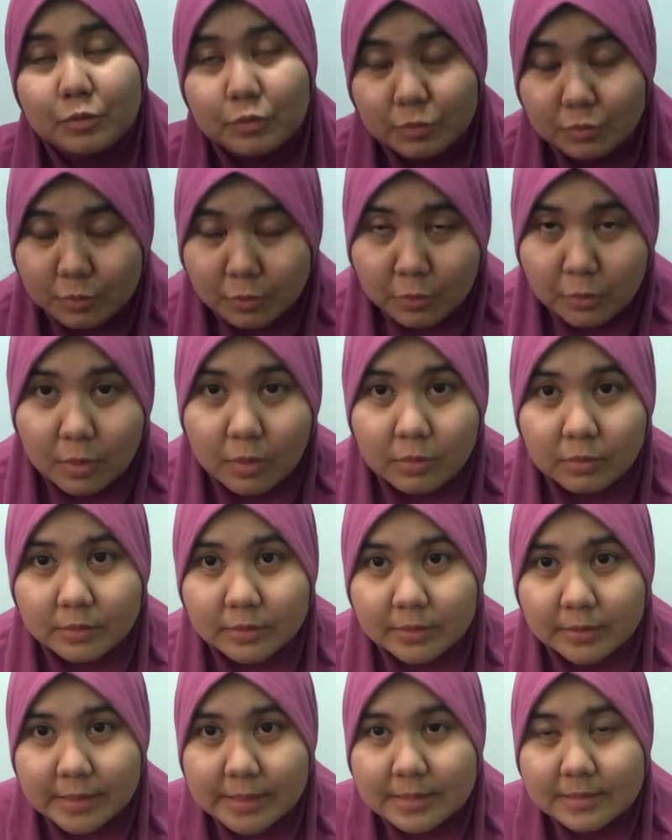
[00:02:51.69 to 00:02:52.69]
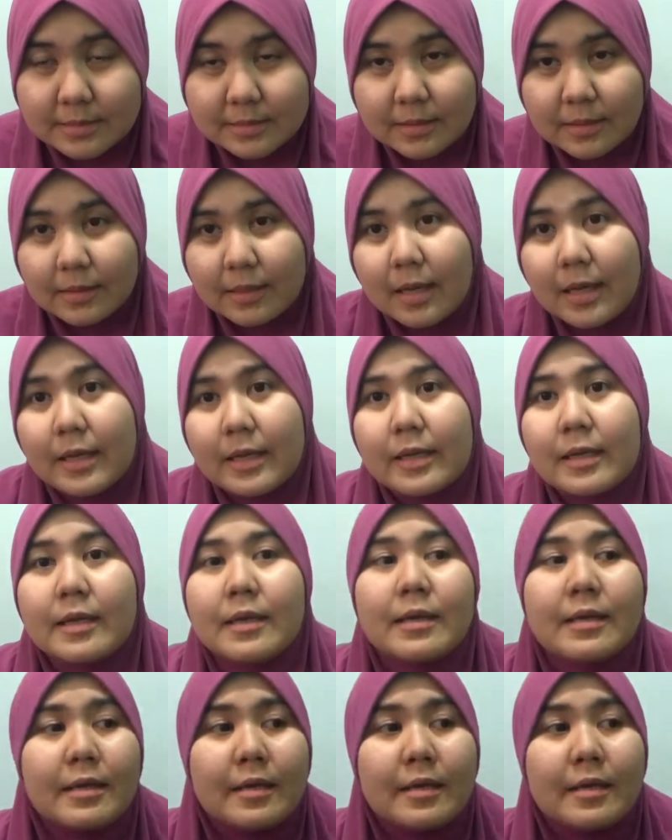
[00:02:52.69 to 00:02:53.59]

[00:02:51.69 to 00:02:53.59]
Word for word: do all the things that I